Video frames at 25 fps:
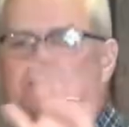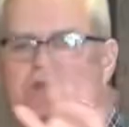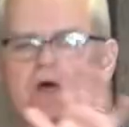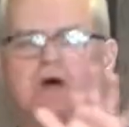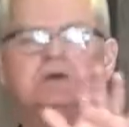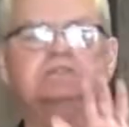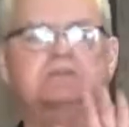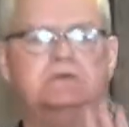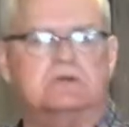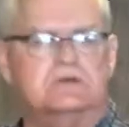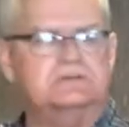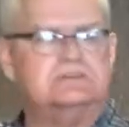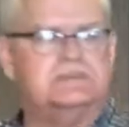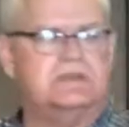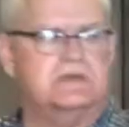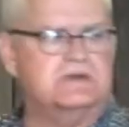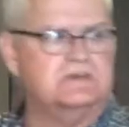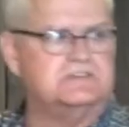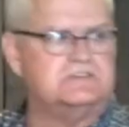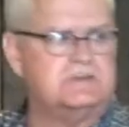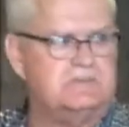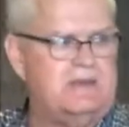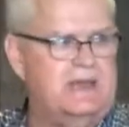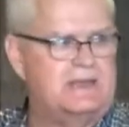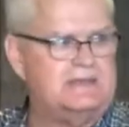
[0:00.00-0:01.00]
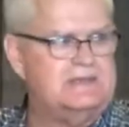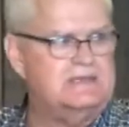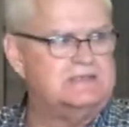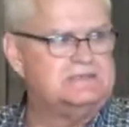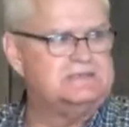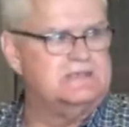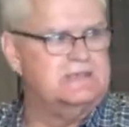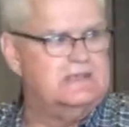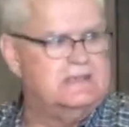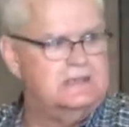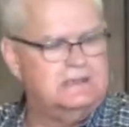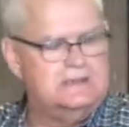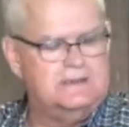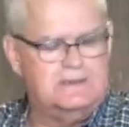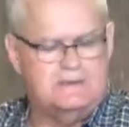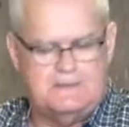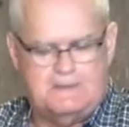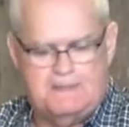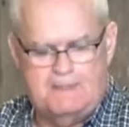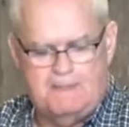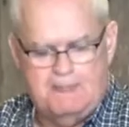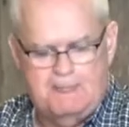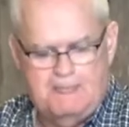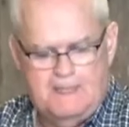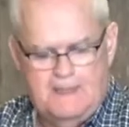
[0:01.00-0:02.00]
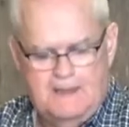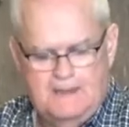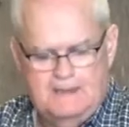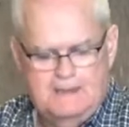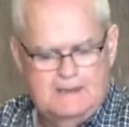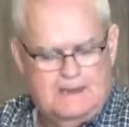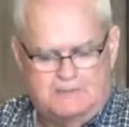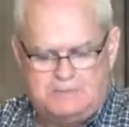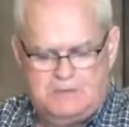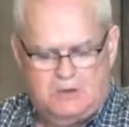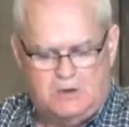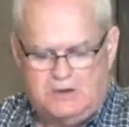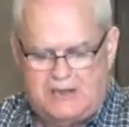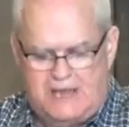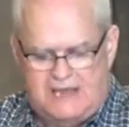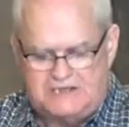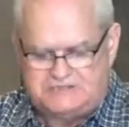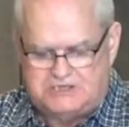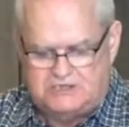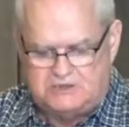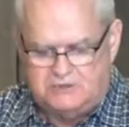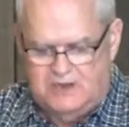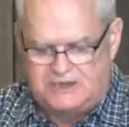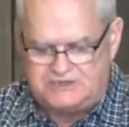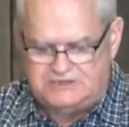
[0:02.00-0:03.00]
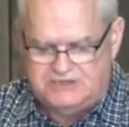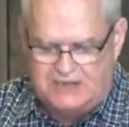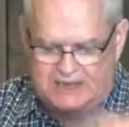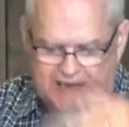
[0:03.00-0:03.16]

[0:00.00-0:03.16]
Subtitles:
those who are serious about this thing. I'm not going to ask you to raise your